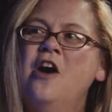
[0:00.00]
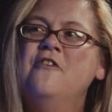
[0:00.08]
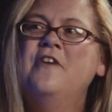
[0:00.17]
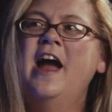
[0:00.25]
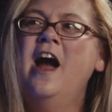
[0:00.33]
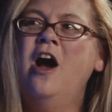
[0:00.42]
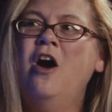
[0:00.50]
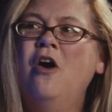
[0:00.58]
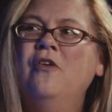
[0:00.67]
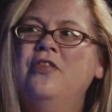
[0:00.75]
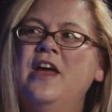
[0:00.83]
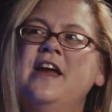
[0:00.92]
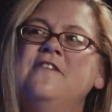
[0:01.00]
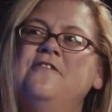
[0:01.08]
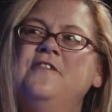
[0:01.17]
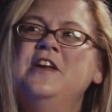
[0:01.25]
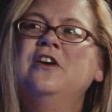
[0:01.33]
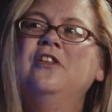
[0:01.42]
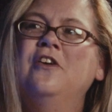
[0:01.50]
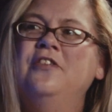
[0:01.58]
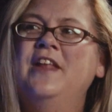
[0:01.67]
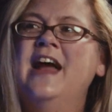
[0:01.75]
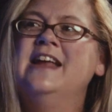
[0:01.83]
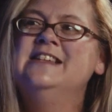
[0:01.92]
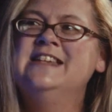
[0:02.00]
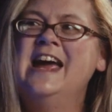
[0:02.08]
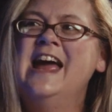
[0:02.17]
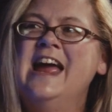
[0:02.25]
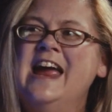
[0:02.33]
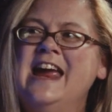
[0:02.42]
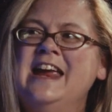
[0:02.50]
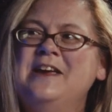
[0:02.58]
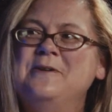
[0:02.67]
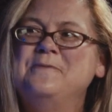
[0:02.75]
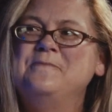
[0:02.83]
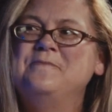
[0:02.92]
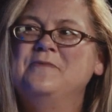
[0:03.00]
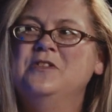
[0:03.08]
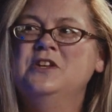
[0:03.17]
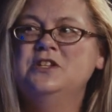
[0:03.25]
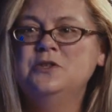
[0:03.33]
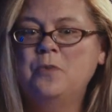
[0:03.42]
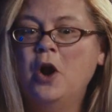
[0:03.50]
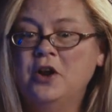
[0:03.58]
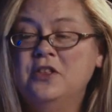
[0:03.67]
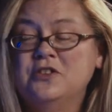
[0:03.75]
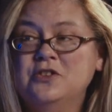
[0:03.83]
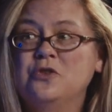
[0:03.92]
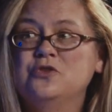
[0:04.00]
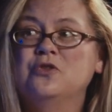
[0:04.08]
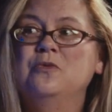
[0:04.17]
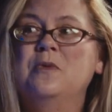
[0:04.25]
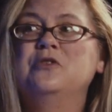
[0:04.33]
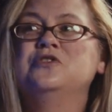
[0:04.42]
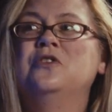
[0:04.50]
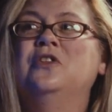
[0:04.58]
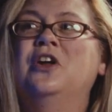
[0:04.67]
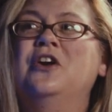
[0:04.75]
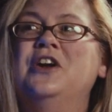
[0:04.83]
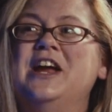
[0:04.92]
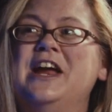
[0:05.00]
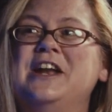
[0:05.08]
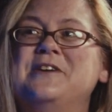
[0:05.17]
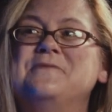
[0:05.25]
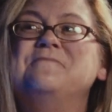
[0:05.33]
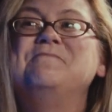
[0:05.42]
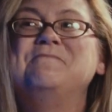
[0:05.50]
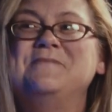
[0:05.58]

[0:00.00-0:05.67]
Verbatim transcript: how they feel on that day this is part of the social emotional learning. SEL, yeah.